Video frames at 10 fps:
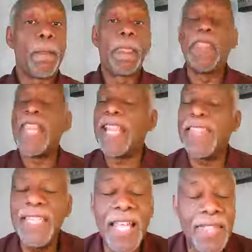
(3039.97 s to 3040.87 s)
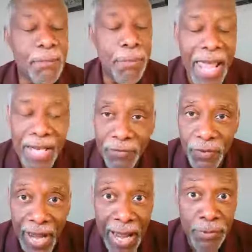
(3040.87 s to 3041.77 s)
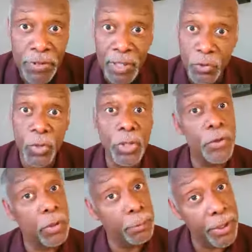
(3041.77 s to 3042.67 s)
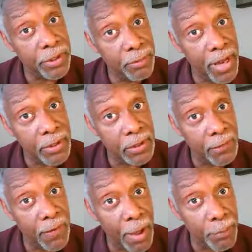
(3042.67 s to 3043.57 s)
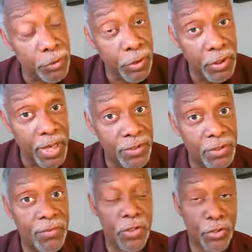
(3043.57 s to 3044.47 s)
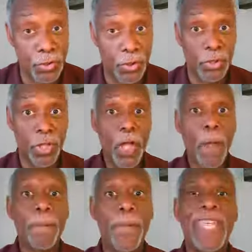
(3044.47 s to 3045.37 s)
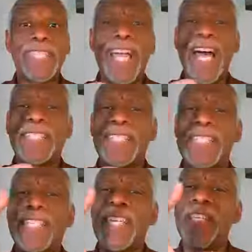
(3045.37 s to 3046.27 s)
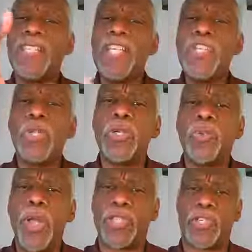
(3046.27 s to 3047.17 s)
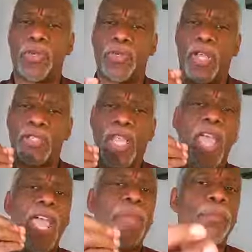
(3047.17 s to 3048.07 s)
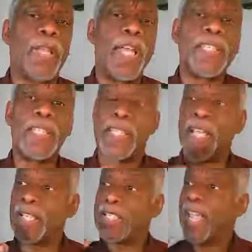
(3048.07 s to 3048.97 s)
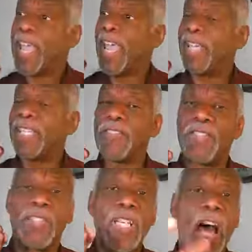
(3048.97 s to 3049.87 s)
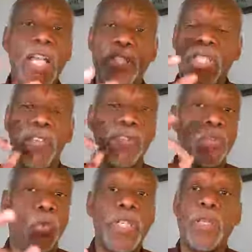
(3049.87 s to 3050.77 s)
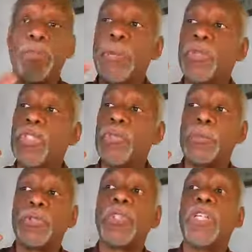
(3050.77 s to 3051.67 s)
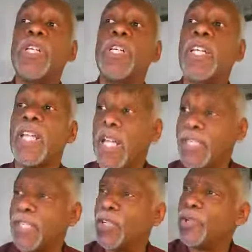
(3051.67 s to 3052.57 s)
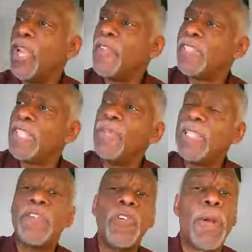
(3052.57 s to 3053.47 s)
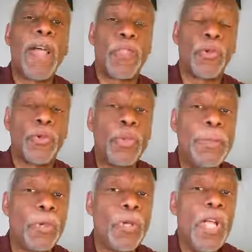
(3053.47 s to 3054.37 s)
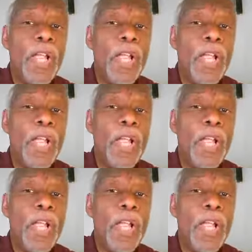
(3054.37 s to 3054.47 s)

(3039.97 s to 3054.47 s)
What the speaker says: Not that nothing bad ever happens to us. We know that a bunch of bad stuff happened to the nation of Israel, but that God just continually rescues us and blesses us and gives us knowledge and gives us wisdom. People should be able to look at us and go, there's something different about those people.